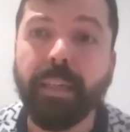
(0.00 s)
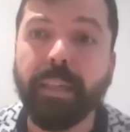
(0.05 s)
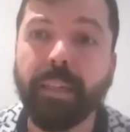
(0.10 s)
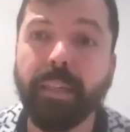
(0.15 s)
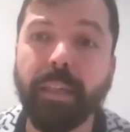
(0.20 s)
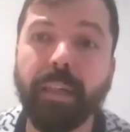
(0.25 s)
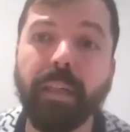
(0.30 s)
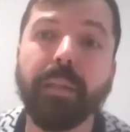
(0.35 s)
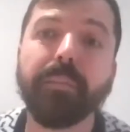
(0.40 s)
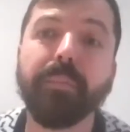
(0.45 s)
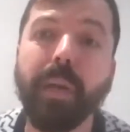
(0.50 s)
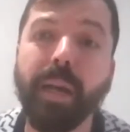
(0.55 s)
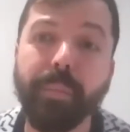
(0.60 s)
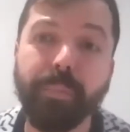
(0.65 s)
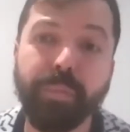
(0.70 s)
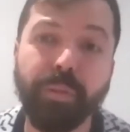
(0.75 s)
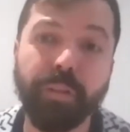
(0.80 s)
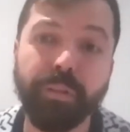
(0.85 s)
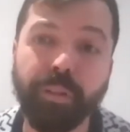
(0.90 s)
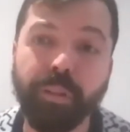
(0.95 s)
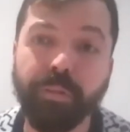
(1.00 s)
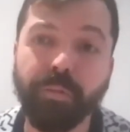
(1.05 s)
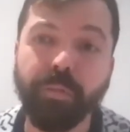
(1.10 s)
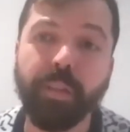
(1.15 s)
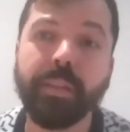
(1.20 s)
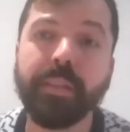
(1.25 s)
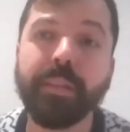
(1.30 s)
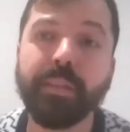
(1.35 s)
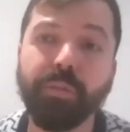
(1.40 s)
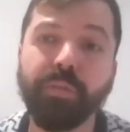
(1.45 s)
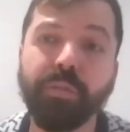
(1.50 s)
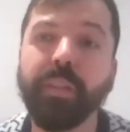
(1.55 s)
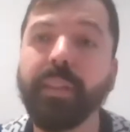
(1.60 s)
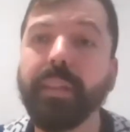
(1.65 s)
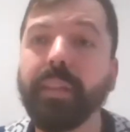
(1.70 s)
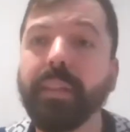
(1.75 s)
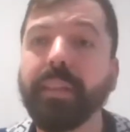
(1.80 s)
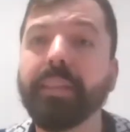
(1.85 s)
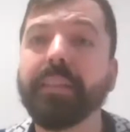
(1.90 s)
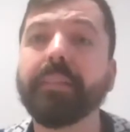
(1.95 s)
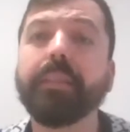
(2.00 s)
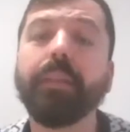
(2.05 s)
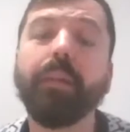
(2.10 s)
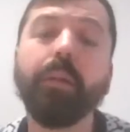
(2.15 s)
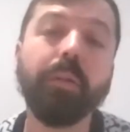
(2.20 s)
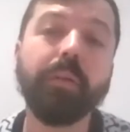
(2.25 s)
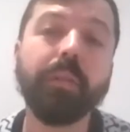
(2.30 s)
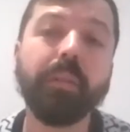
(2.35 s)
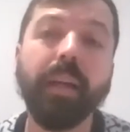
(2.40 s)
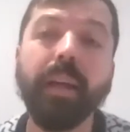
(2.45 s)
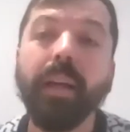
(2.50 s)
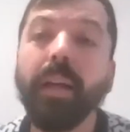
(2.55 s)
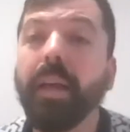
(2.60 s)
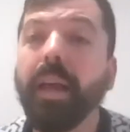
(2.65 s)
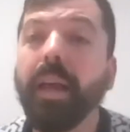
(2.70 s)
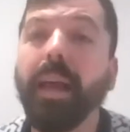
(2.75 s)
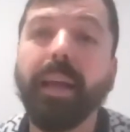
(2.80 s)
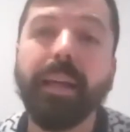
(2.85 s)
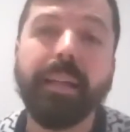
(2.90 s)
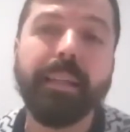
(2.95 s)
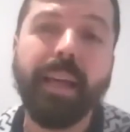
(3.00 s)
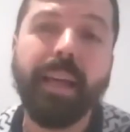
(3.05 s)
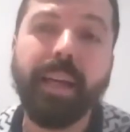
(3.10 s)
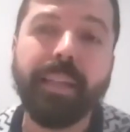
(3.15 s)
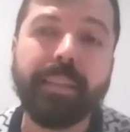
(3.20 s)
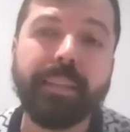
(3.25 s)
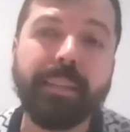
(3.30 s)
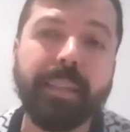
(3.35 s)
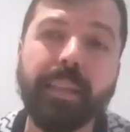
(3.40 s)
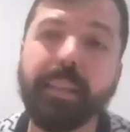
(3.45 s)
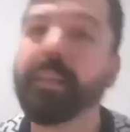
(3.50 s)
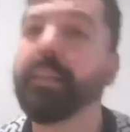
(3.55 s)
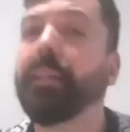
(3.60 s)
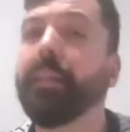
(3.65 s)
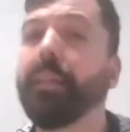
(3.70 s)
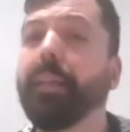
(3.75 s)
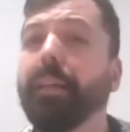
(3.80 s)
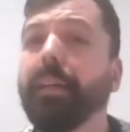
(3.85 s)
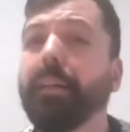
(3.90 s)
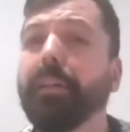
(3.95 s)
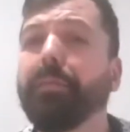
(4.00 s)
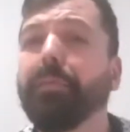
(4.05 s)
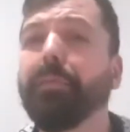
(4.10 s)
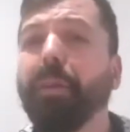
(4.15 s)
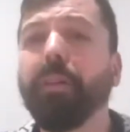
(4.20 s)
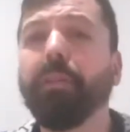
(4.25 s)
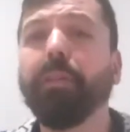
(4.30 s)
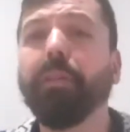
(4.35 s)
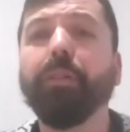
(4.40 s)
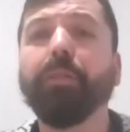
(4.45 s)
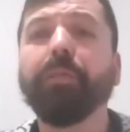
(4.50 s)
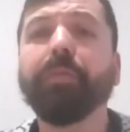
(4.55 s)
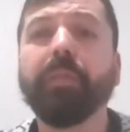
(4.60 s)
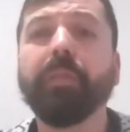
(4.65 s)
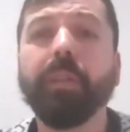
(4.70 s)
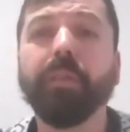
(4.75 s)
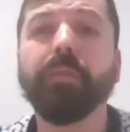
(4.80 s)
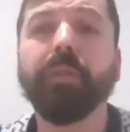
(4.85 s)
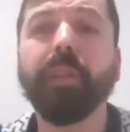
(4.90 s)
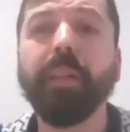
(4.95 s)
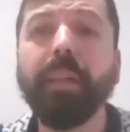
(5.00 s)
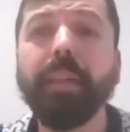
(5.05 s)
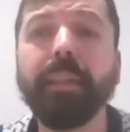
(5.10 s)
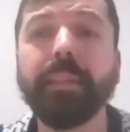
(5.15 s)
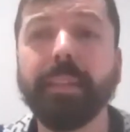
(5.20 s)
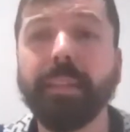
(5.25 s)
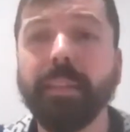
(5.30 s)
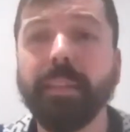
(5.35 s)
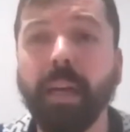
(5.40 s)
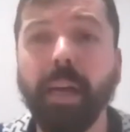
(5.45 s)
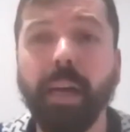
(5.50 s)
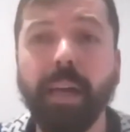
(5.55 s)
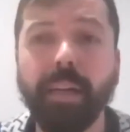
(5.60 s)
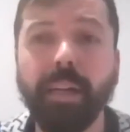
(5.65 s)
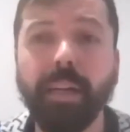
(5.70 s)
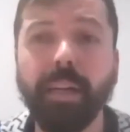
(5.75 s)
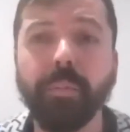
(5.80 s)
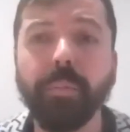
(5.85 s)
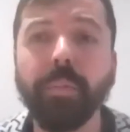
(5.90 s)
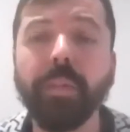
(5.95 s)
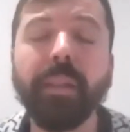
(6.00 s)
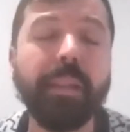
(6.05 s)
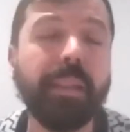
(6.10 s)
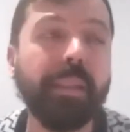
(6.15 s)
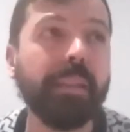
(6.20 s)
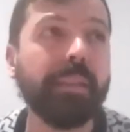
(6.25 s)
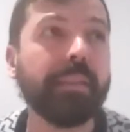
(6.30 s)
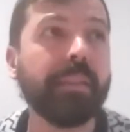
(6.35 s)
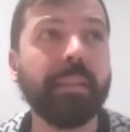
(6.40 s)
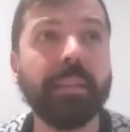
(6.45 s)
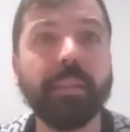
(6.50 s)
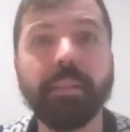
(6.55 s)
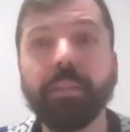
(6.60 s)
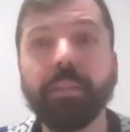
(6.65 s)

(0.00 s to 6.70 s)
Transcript: Uh, my brother was three years old. And I think uh, one of the reason I am easy